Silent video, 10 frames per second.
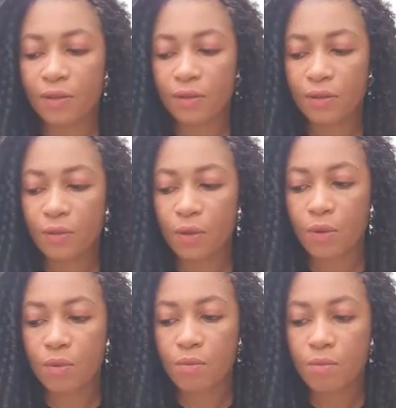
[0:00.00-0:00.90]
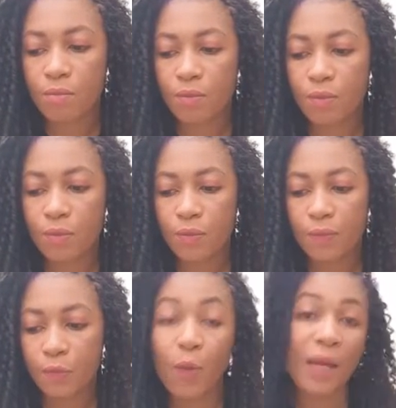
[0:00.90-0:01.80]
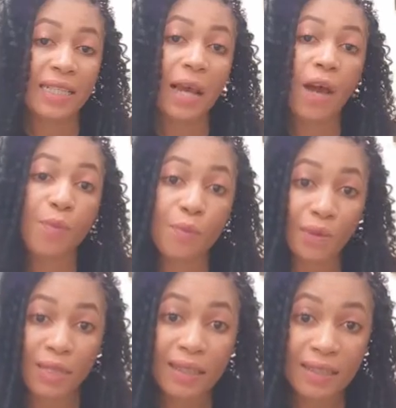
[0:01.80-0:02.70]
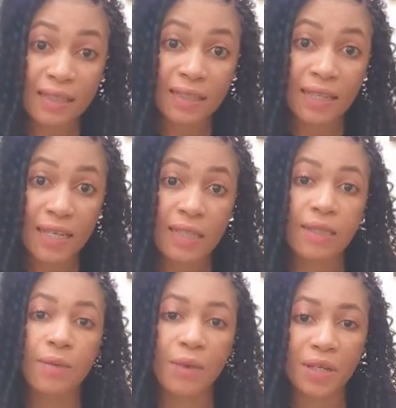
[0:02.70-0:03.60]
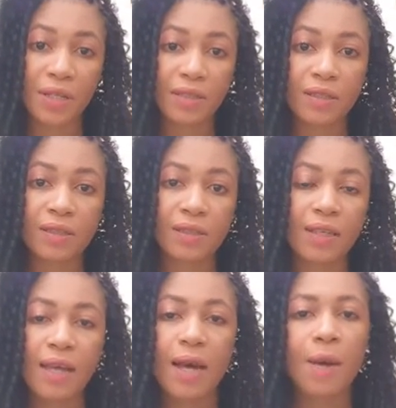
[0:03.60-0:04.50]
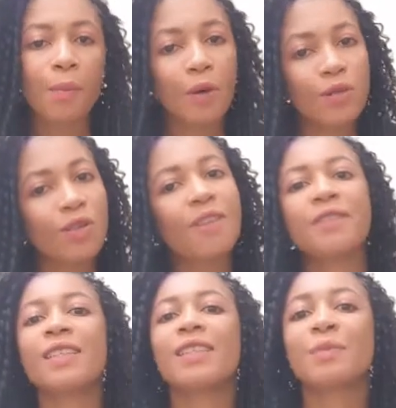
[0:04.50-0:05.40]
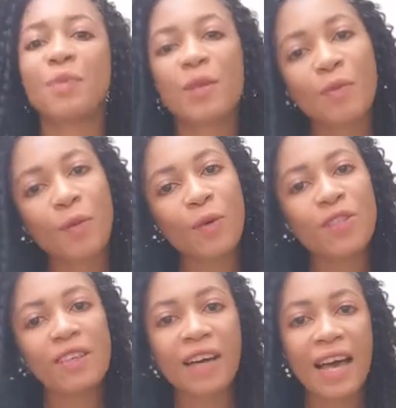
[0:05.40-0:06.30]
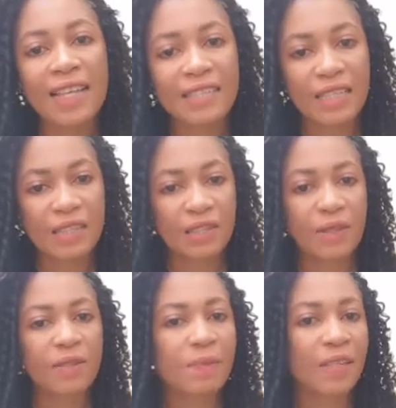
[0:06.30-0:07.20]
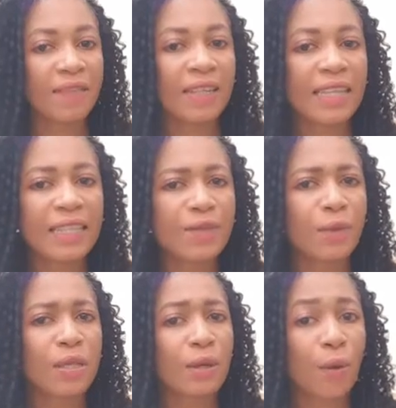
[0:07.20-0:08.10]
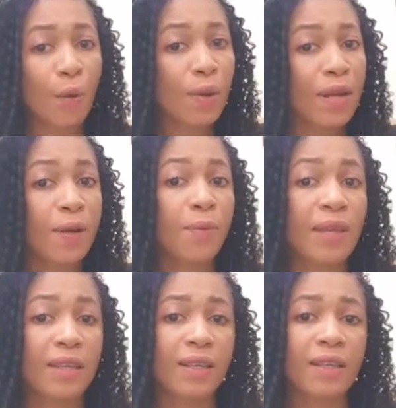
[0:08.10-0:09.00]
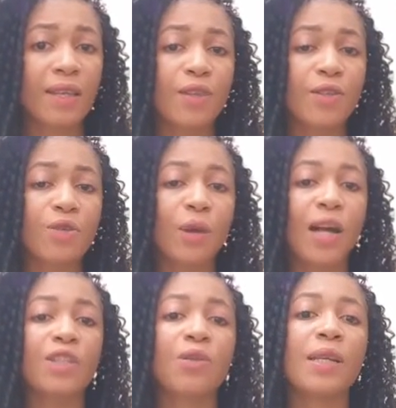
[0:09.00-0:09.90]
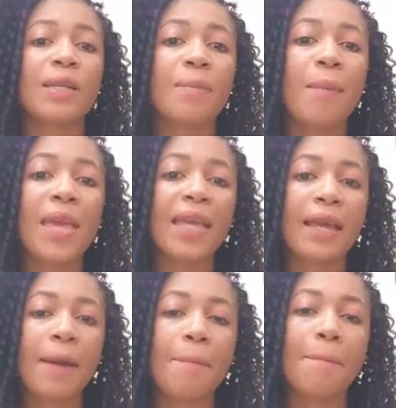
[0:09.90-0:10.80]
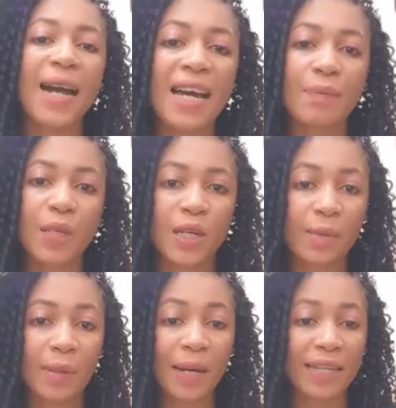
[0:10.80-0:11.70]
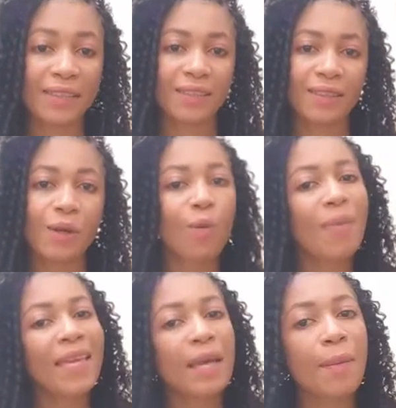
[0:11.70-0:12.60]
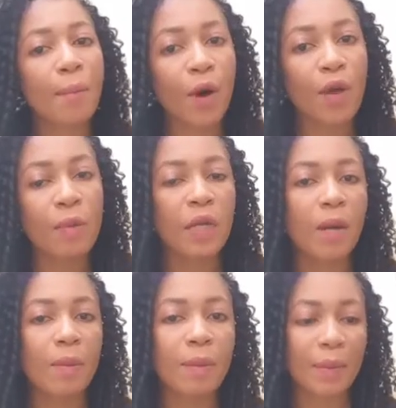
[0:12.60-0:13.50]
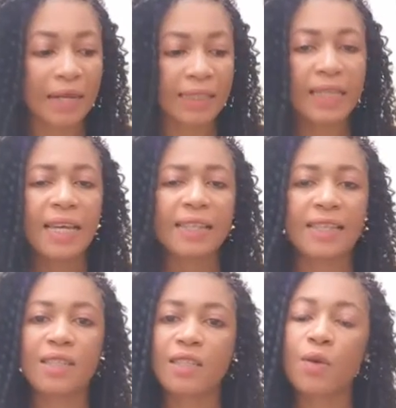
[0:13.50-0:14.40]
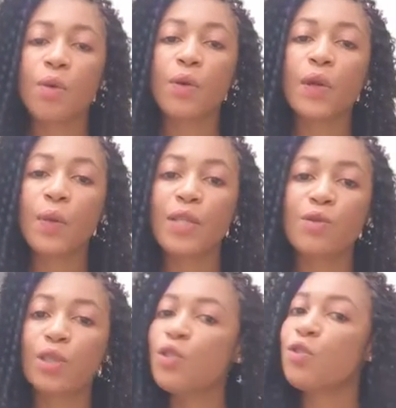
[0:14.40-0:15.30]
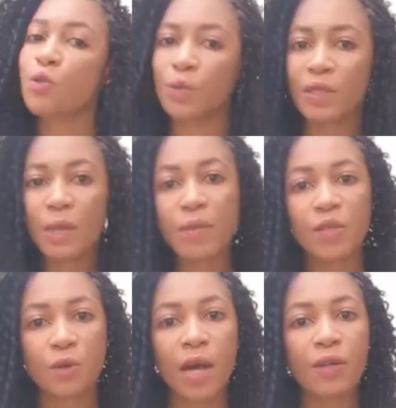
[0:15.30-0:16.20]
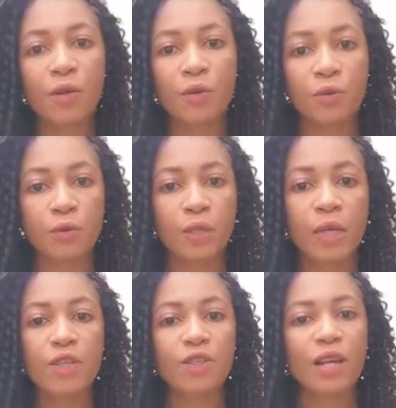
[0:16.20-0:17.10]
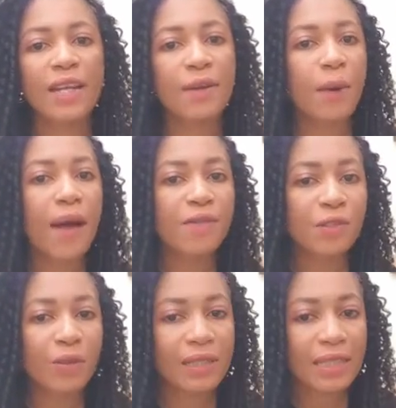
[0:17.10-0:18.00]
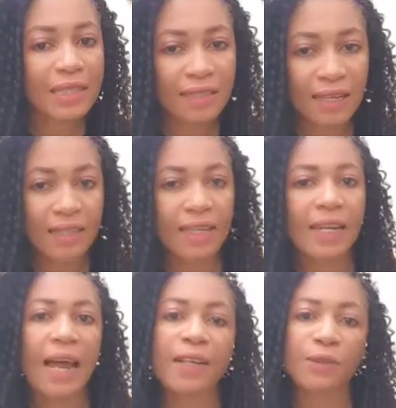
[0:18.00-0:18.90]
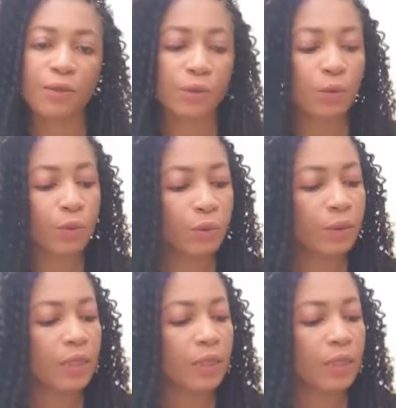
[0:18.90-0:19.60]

So, no matter how brutal these days were, most of those people, most of our ancestors believed that this was the only way to actually make a man become a man or make a boy become a man. This is the only way to introduce them into adulthood so that they will have to understand that adulthood